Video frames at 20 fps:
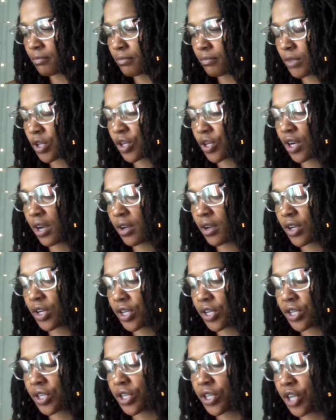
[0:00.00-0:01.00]
you're
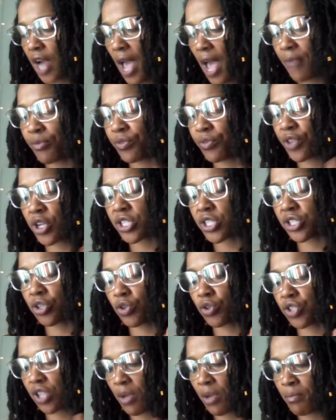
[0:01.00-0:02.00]
you're you're have there's
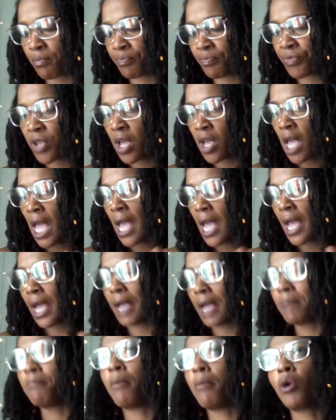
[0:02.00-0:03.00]
still some
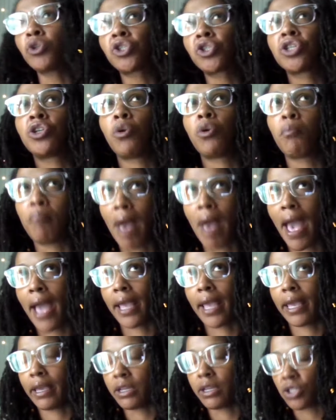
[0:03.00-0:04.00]
emotional
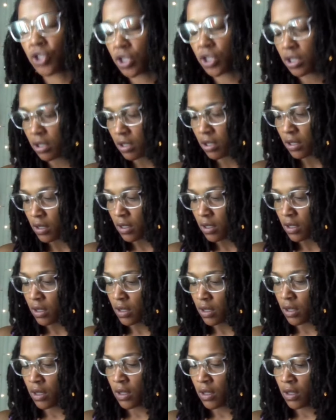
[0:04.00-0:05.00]
baggage
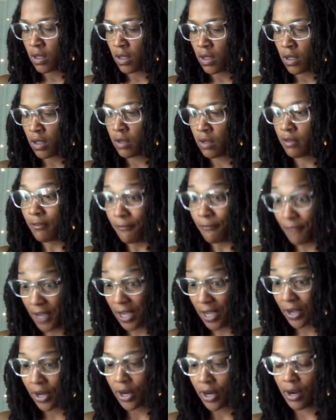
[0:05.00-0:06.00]

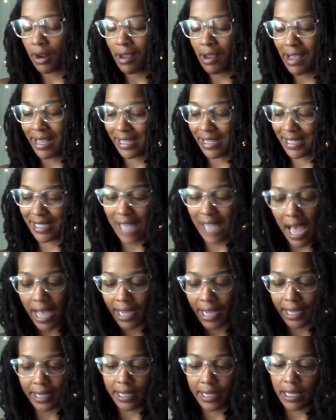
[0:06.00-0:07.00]
fear,
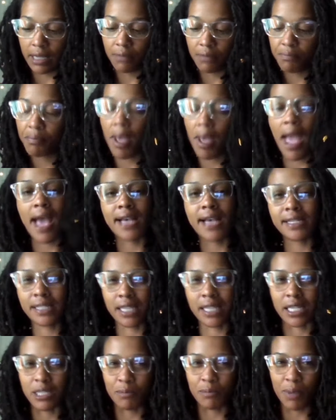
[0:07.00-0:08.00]
anxiety, past
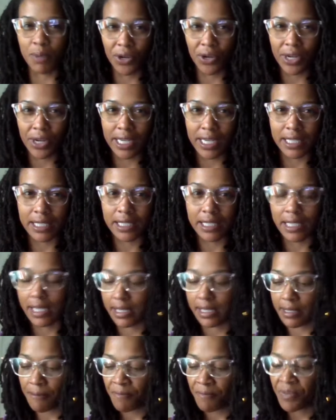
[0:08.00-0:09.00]

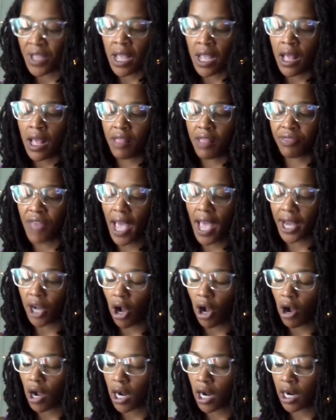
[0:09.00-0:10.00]
experiences that
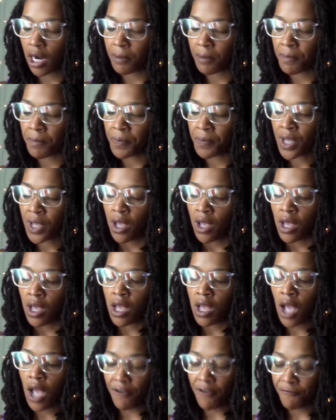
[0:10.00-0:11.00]
are
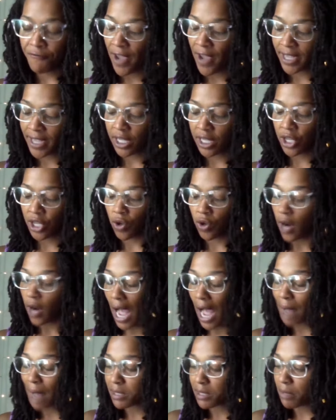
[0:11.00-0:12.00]
affecting your
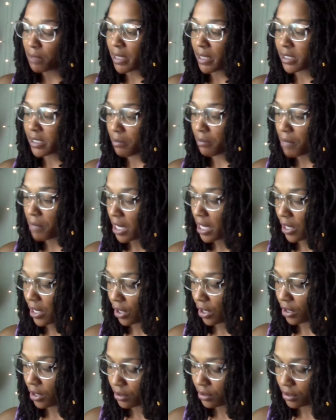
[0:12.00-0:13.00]
optimism
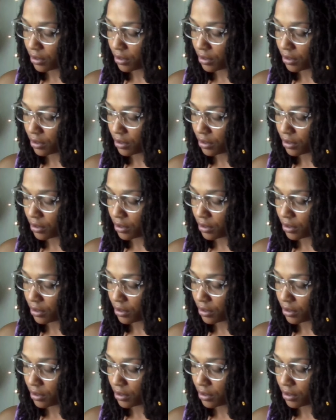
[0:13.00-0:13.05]
here.